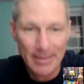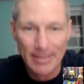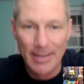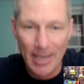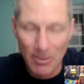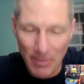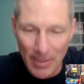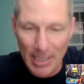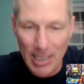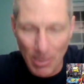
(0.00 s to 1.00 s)
We've got
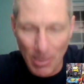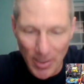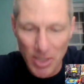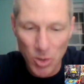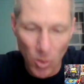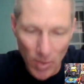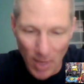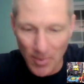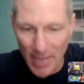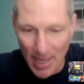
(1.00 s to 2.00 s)
a couple things going on
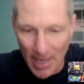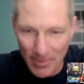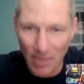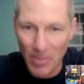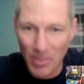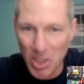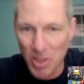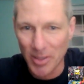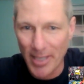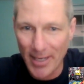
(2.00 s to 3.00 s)
with that I'll mention
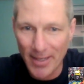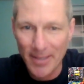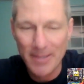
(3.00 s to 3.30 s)
later.